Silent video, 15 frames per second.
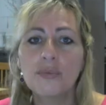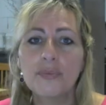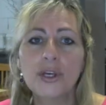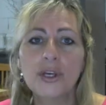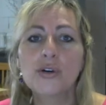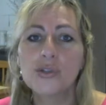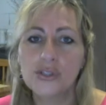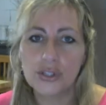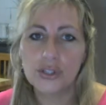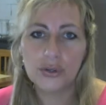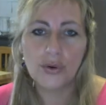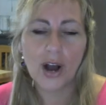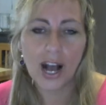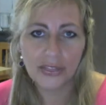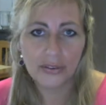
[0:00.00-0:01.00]
because
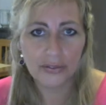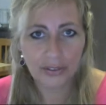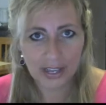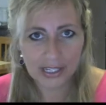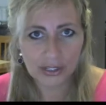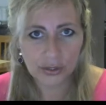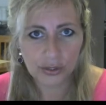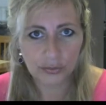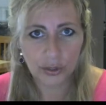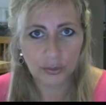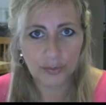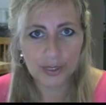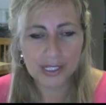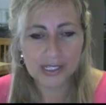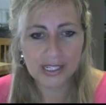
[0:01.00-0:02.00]
you are the face of
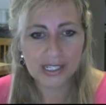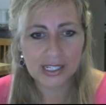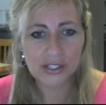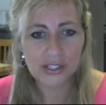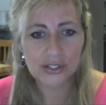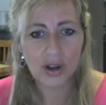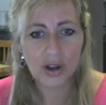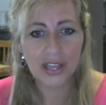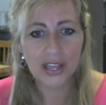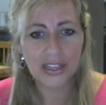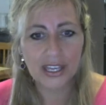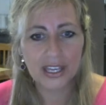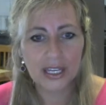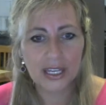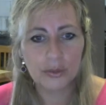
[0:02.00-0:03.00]
your business. So I
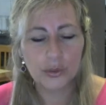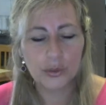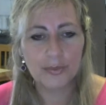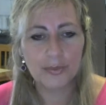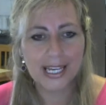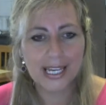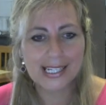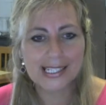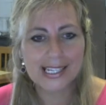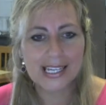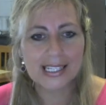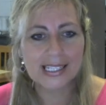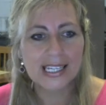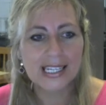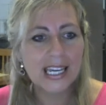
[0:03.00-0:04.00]
think it would make sense